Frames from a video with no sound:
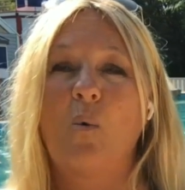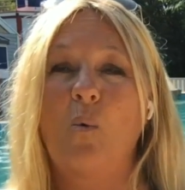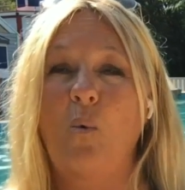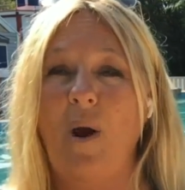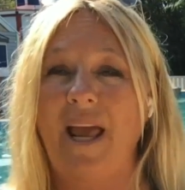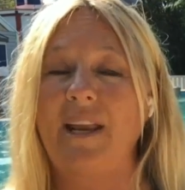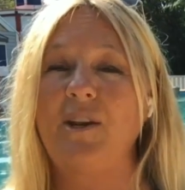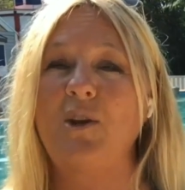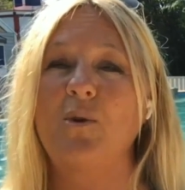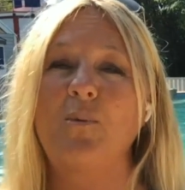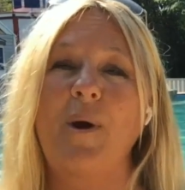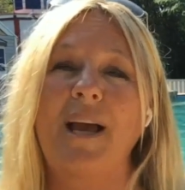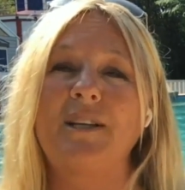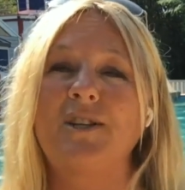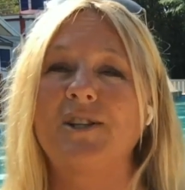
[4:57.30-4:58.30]
when you
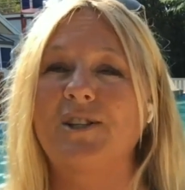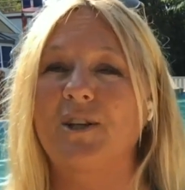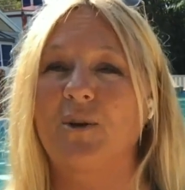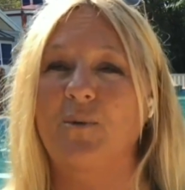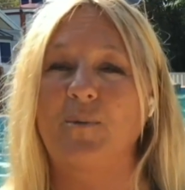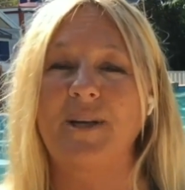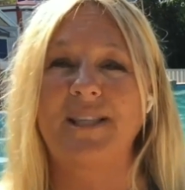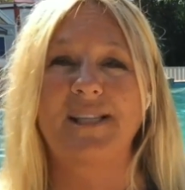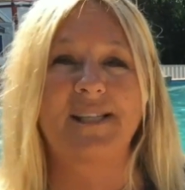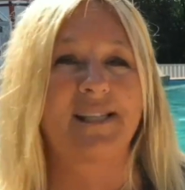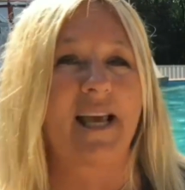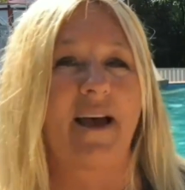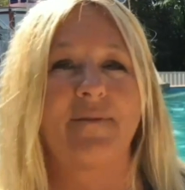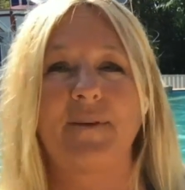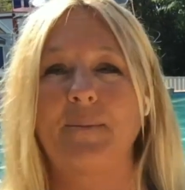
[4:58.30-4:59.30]
register with
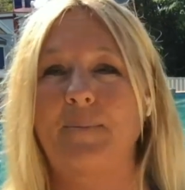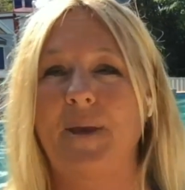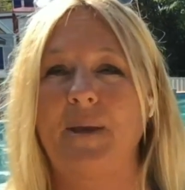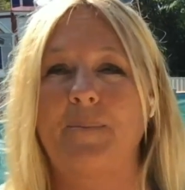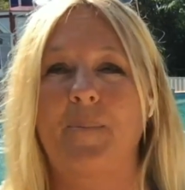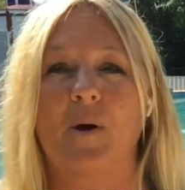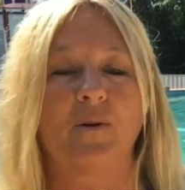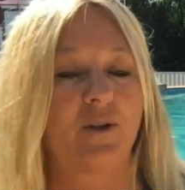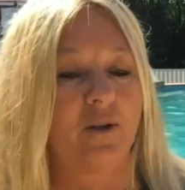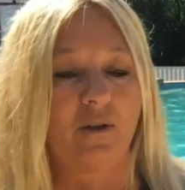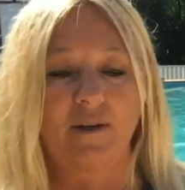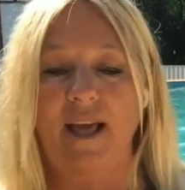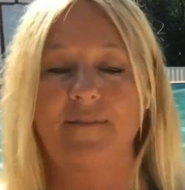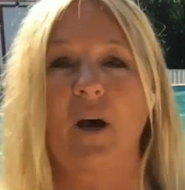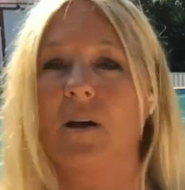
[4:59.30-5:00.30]
7 people, you
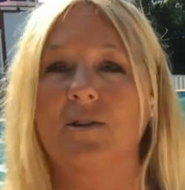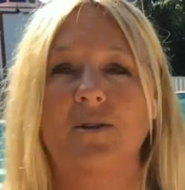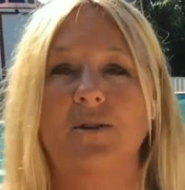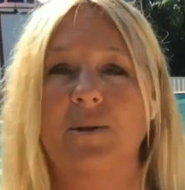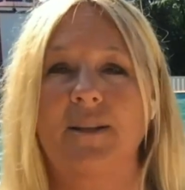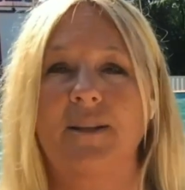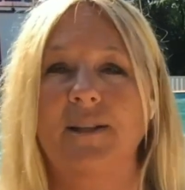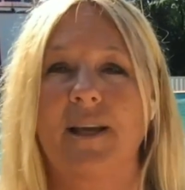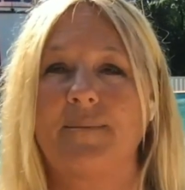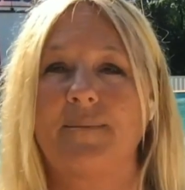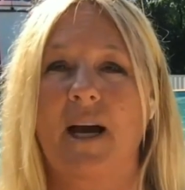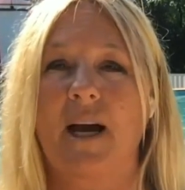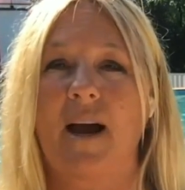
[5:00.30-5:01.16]
don't have to all do it at the same